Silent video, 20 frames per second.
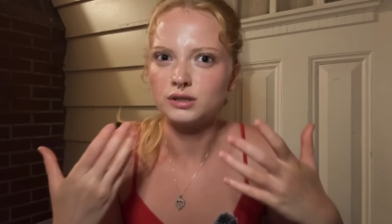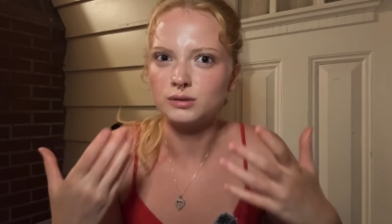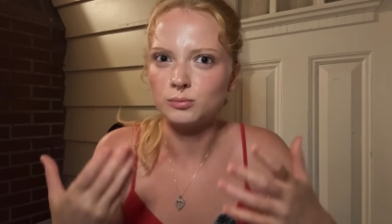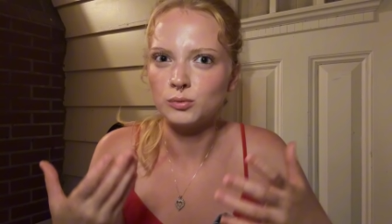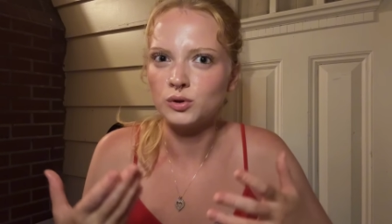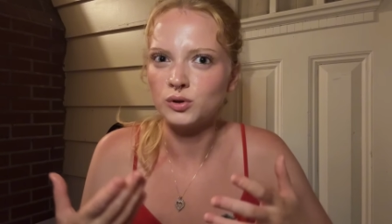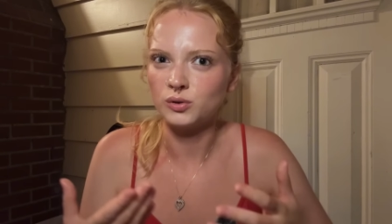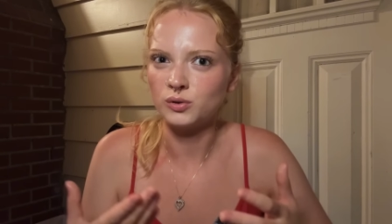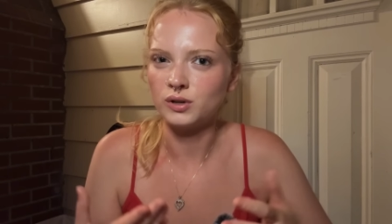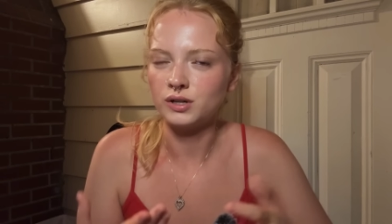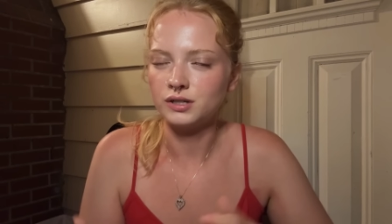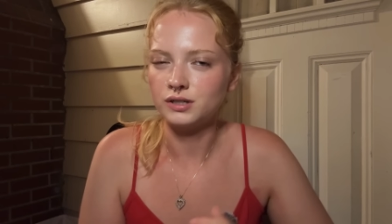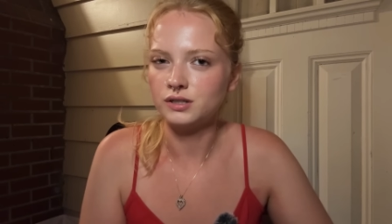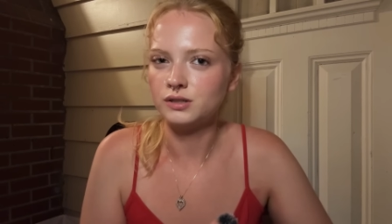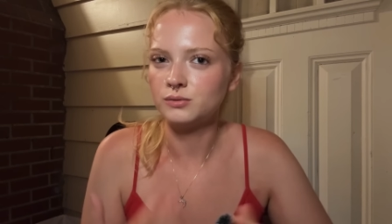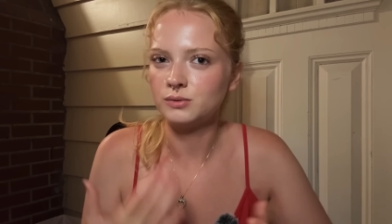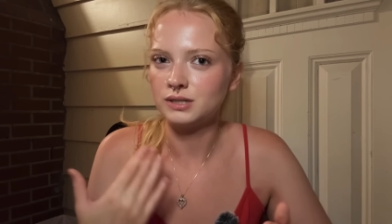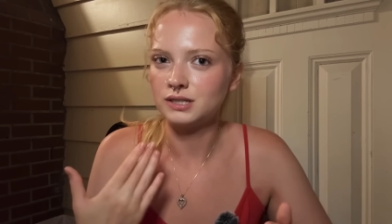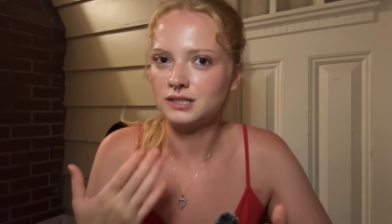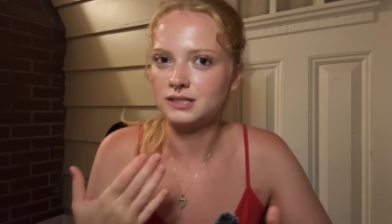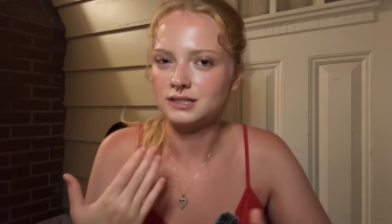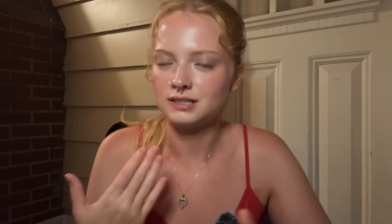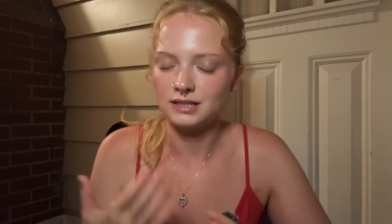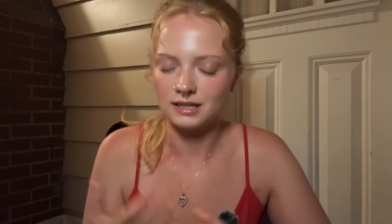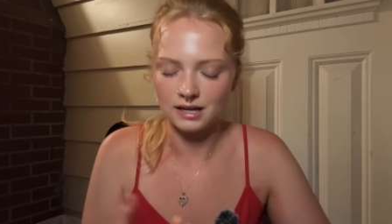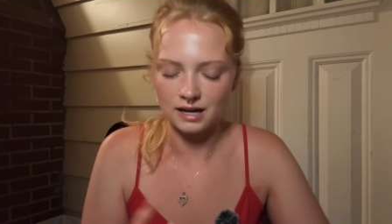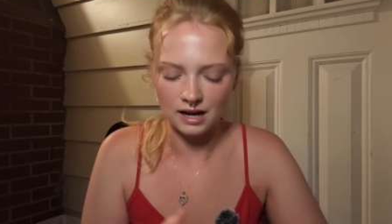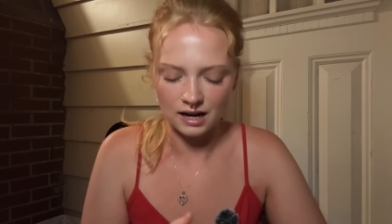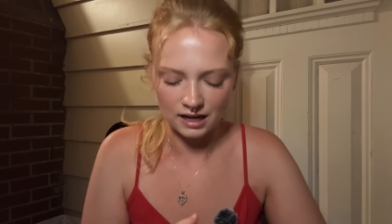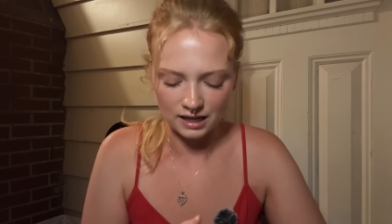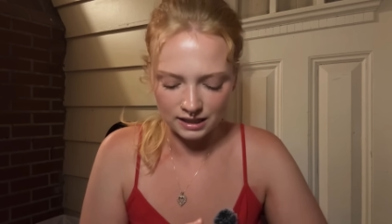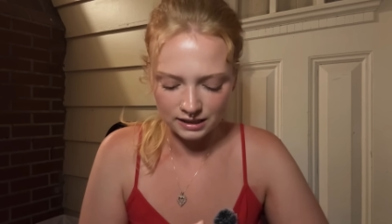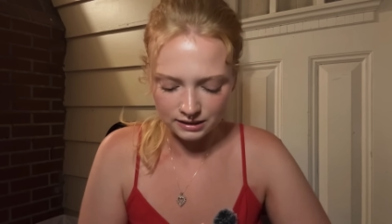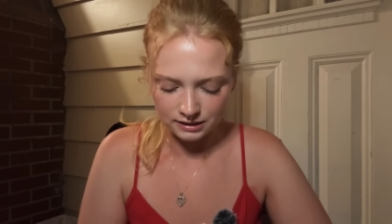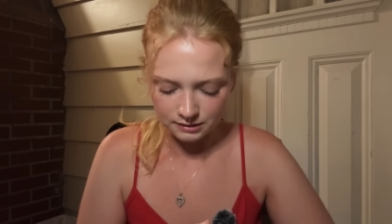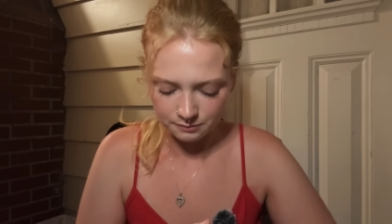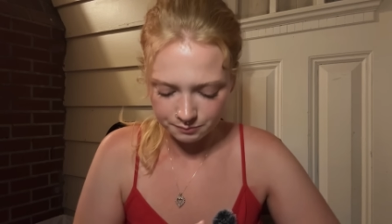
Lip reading: more oil when it's like hot,